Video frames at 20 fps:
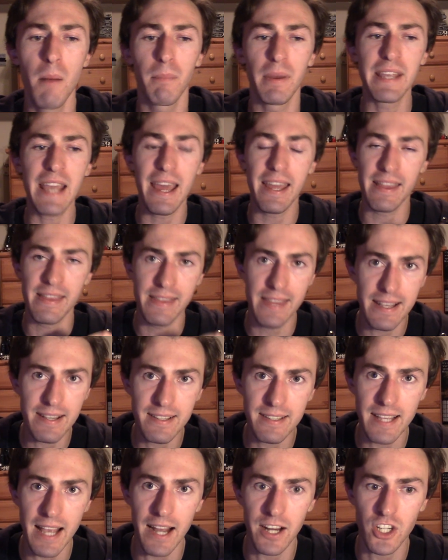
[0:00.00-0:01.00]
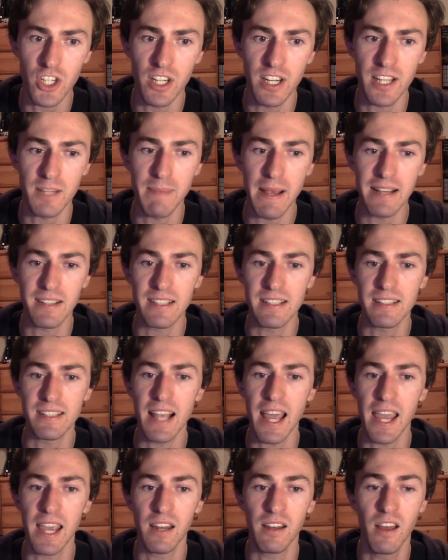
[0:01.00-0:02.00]
But yet in this section, it's basically
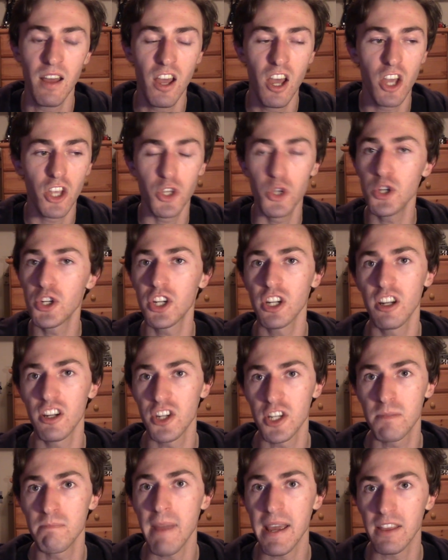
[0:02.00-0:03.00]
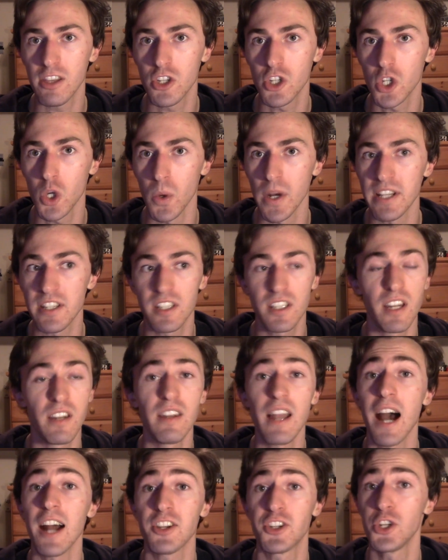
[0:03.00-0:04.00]
saying, you should have just made the choice to
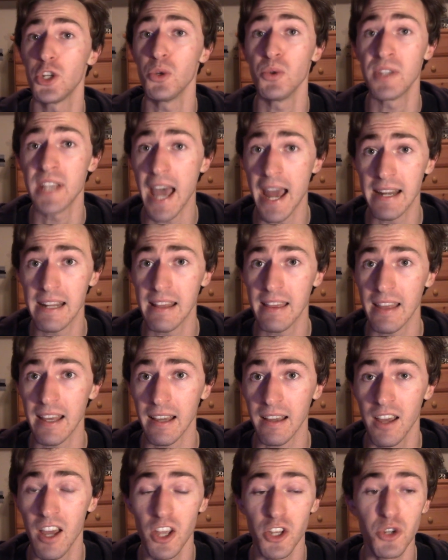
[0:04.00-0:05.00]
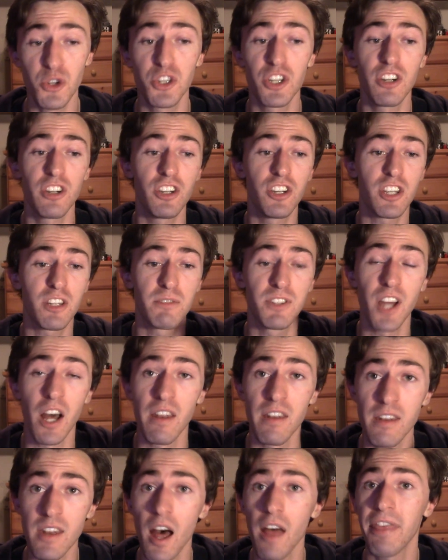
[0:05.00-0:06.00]
not choose anything. You should have just
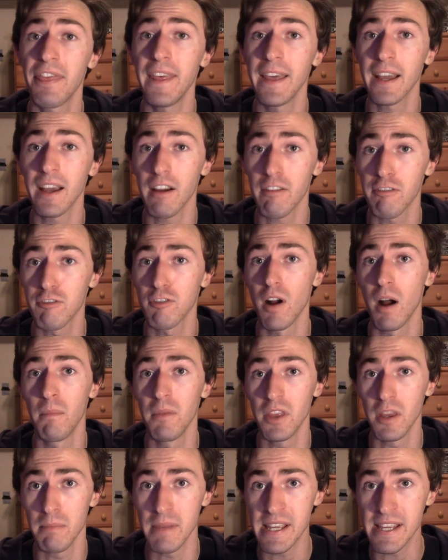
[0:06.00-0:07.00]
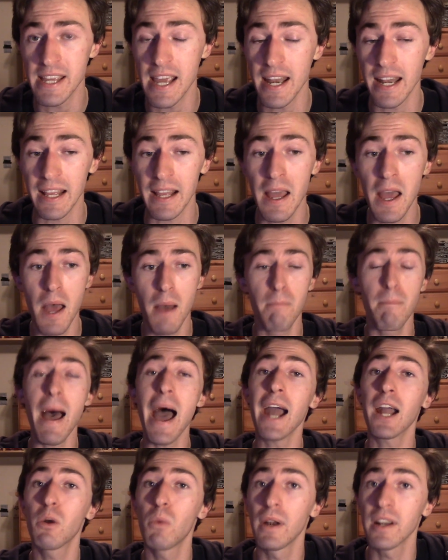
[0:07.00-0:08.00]
done nothing from the beginning.
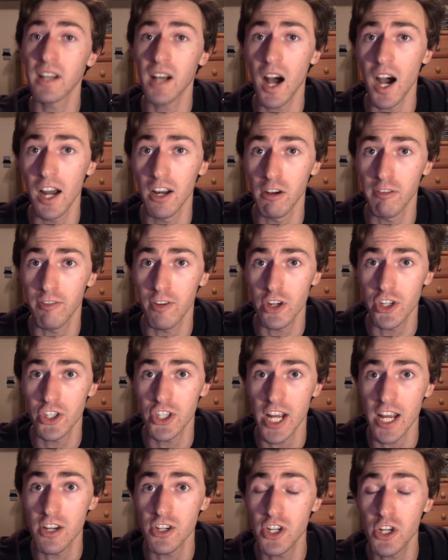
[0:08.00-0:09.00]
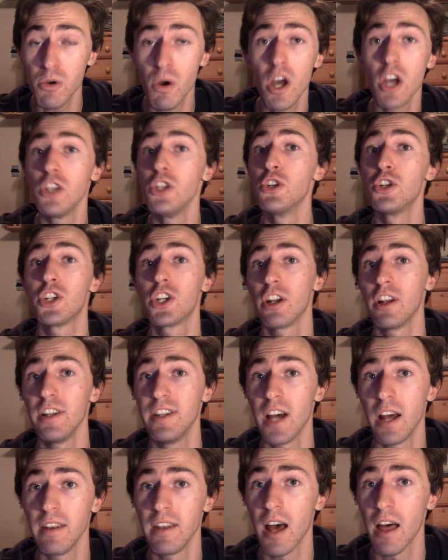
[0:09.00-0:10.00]
Back when Kano first changed you, you should have
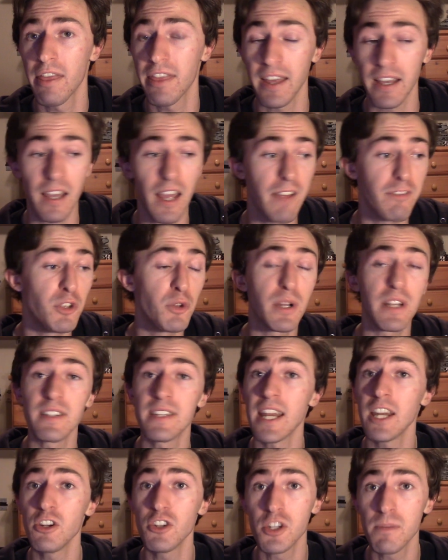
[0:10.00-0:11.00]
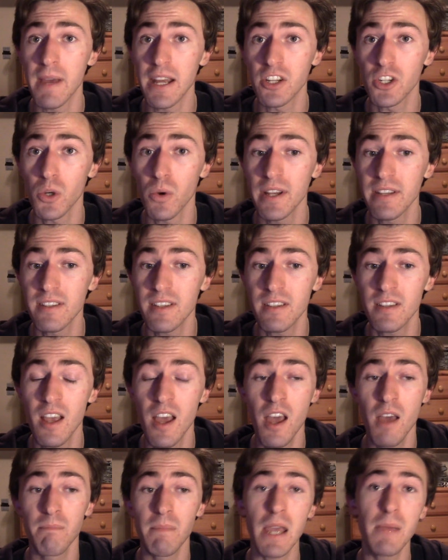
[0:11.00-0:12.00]
done nothing. If you continued to make choices,
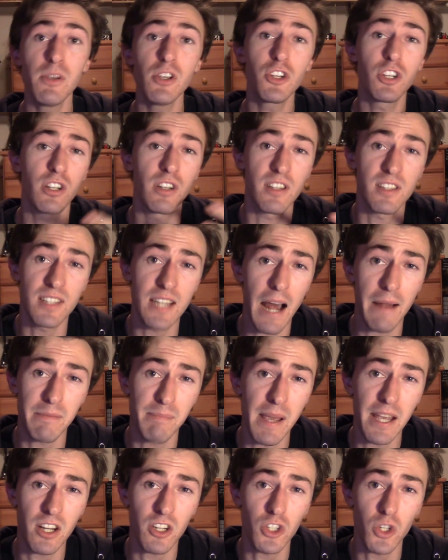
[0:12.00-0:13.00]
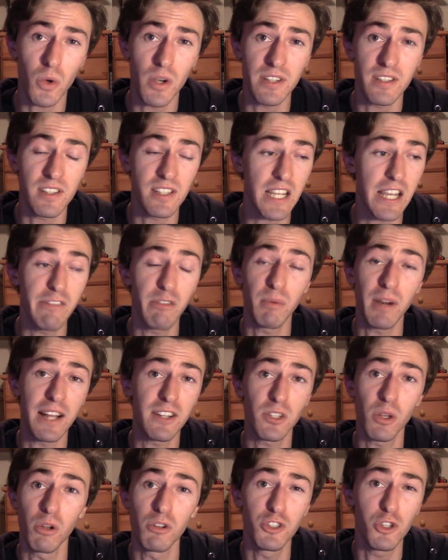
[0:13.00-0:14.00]
maybe you should have stopped making choices even when I
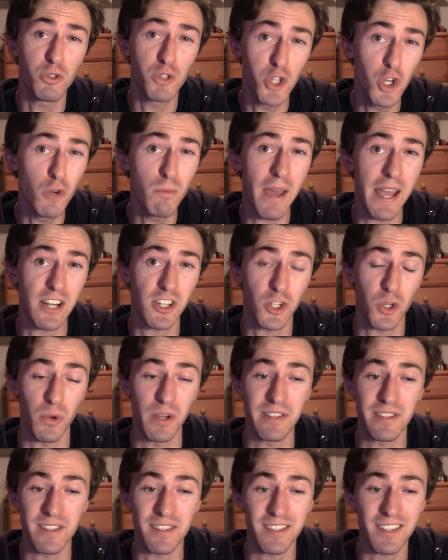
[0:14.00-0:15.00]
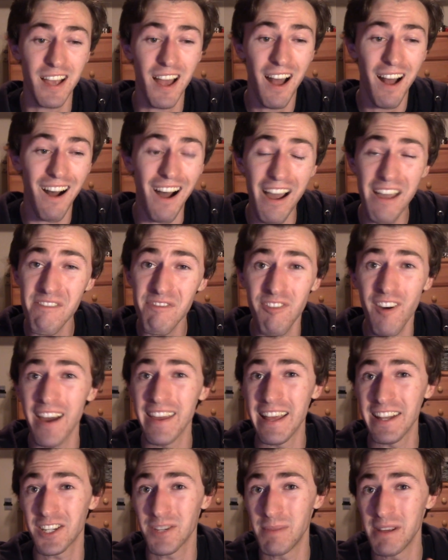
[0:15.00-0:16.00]
told you to make choices. I find
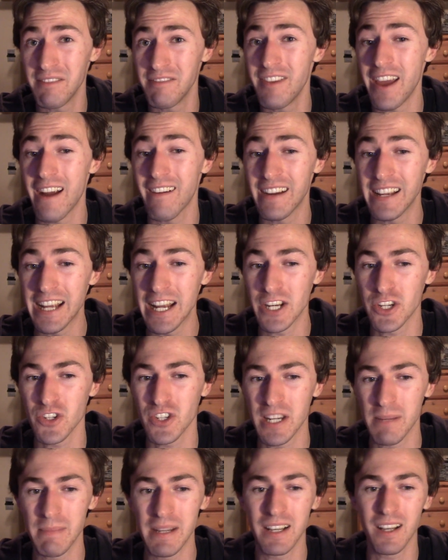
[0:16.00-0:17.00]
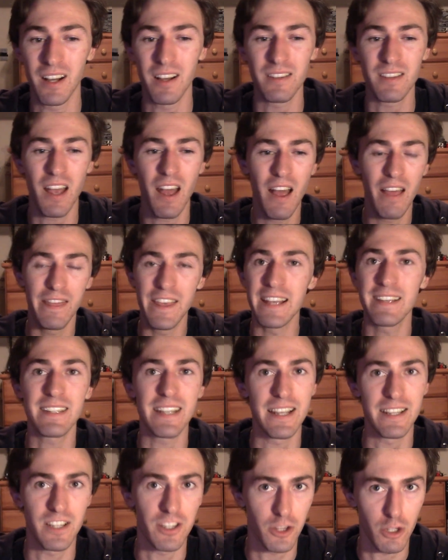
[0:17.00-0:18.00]
that to be very interesting because this
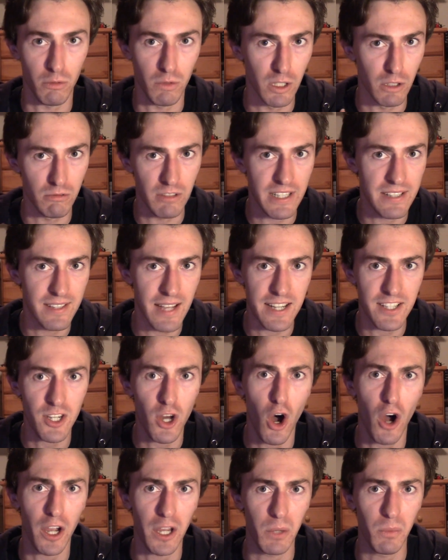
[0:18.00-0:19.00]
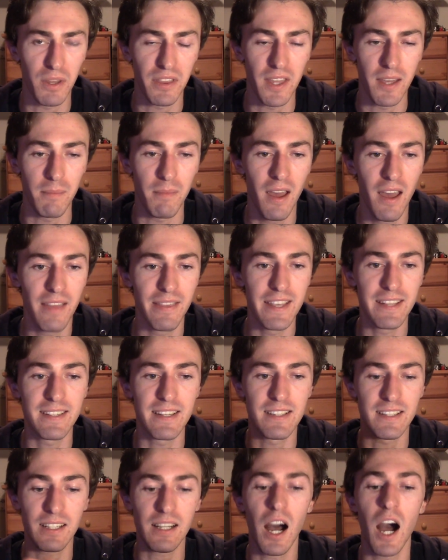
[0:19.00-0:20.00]
isn't the real Rize talking with him. This
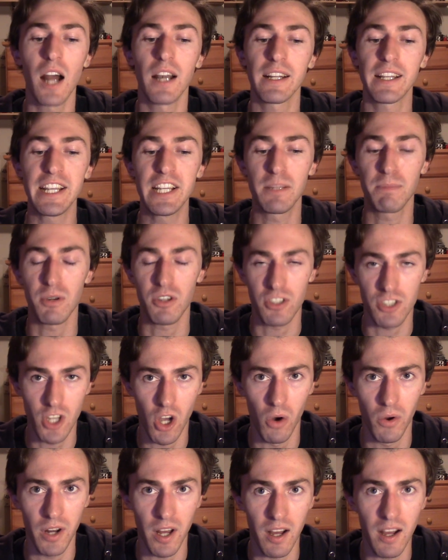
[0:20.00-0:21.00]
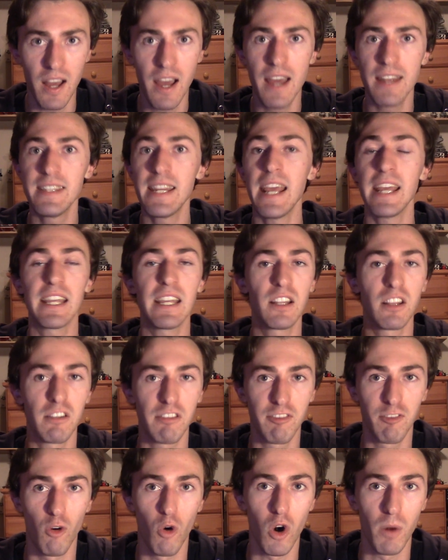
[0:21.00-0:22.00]
is Kaneki's persona taking the
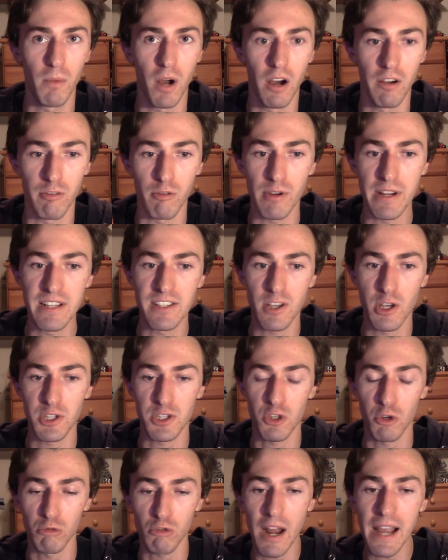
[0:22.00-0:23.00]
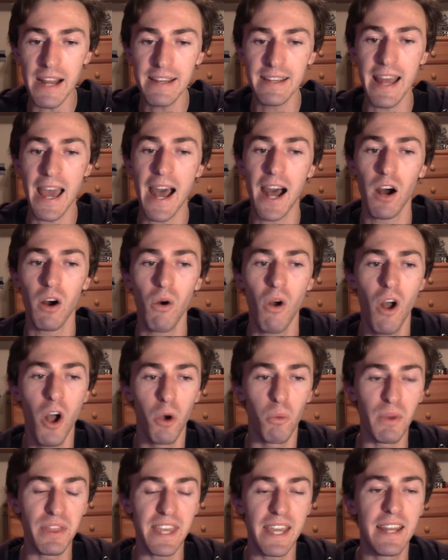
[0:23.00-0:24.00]
form of Rize. So right now,
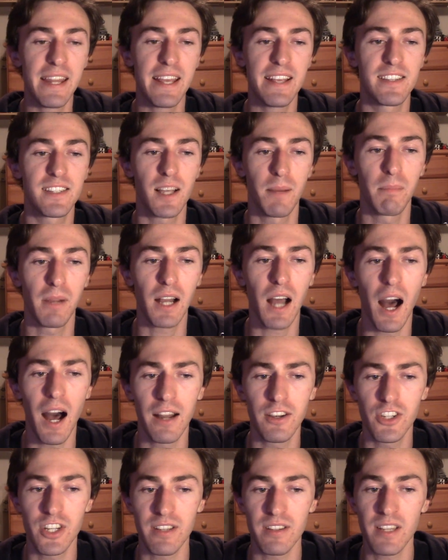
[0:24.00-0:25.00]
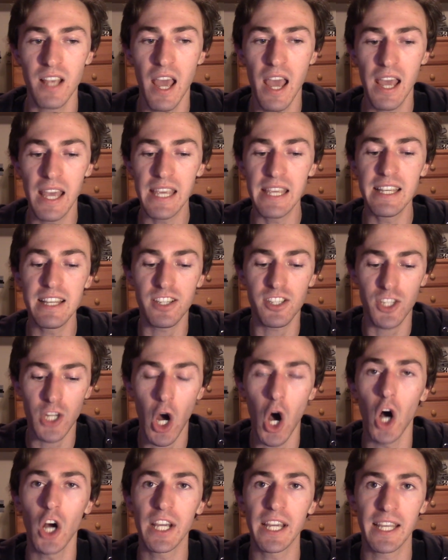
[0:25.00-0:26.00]
within his subconscious, he is
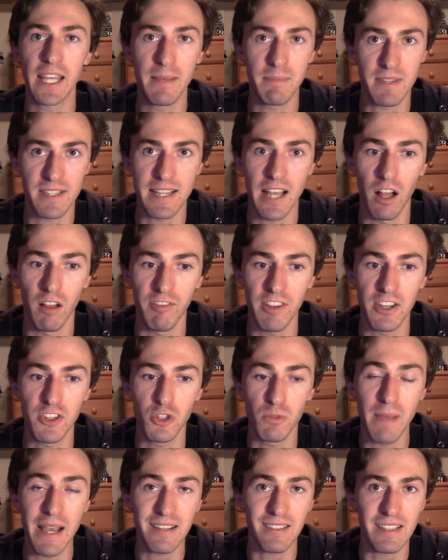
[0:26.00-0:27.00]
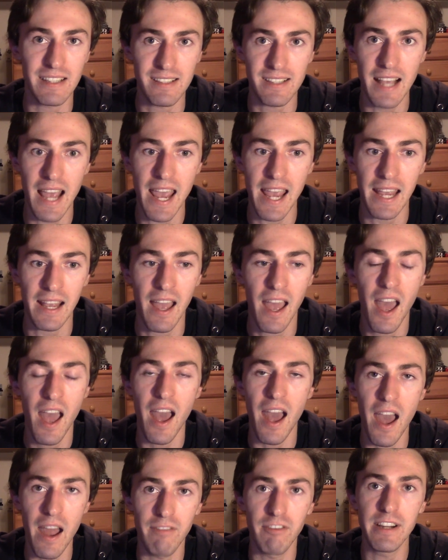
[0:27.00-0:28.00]
talking himself into basically saying,
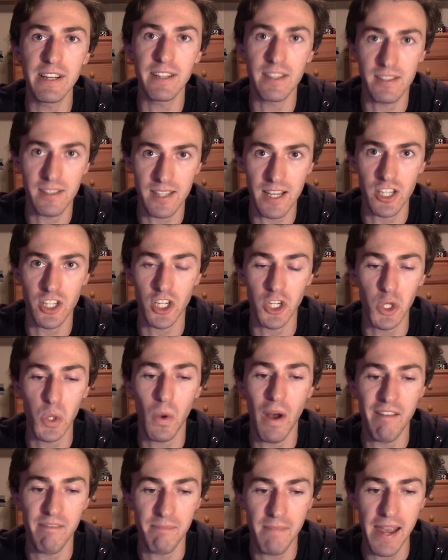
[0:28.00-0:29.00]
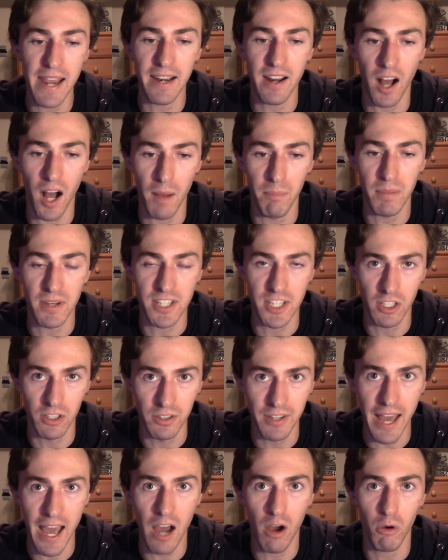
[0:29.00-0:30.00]
every decision you have made up until
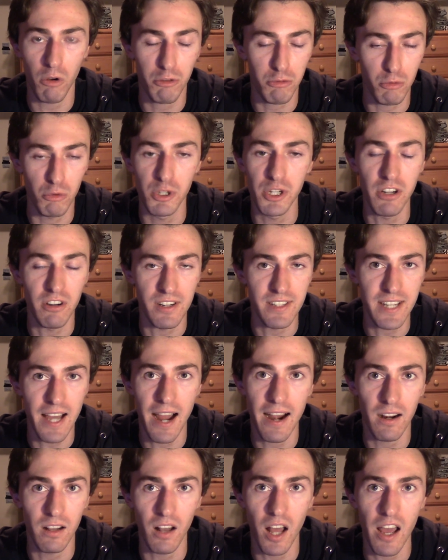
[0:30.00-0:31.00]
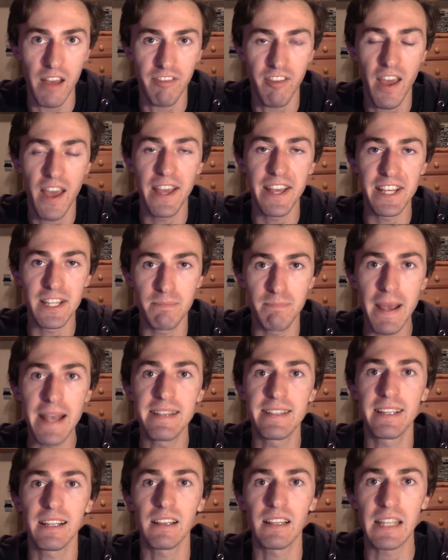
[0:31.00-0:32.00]
now through your entire life is
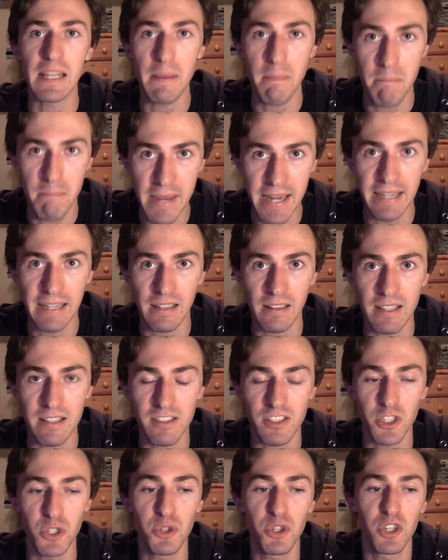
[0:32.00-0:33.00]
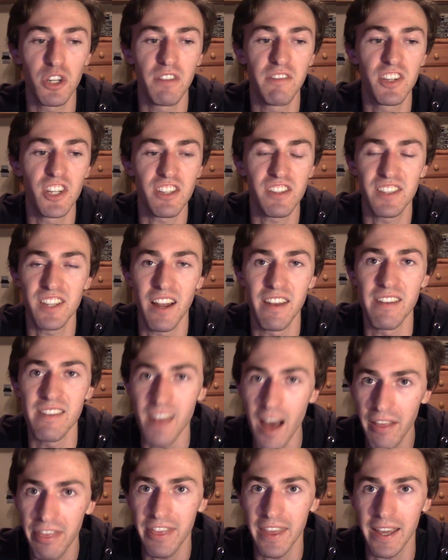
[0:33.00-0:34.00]
basically meaningless. You should have just done
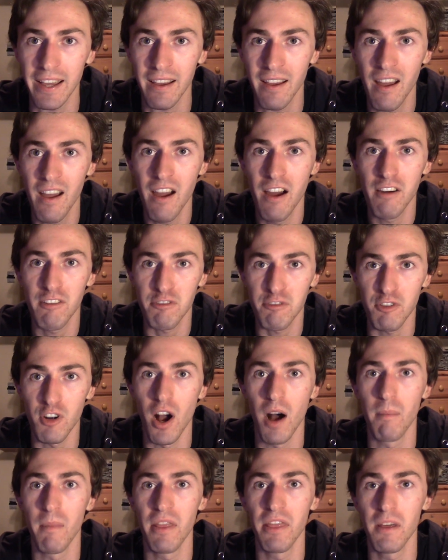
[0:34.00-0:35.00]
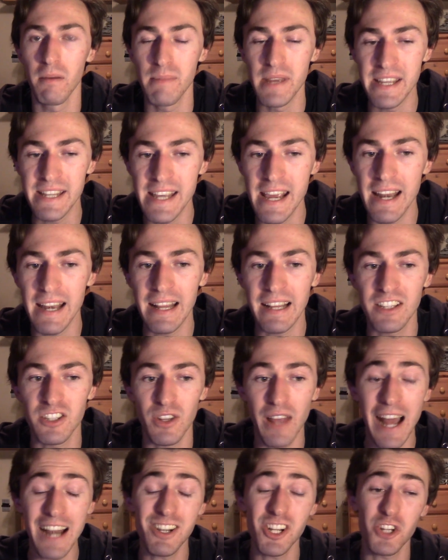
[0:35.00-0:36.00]
nothing from the beginning. So
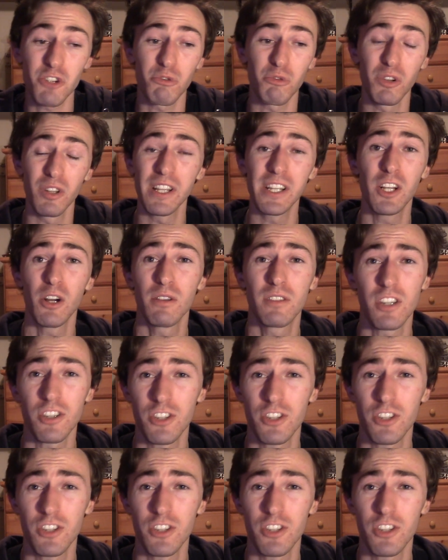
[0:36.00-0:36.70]
that just really goes to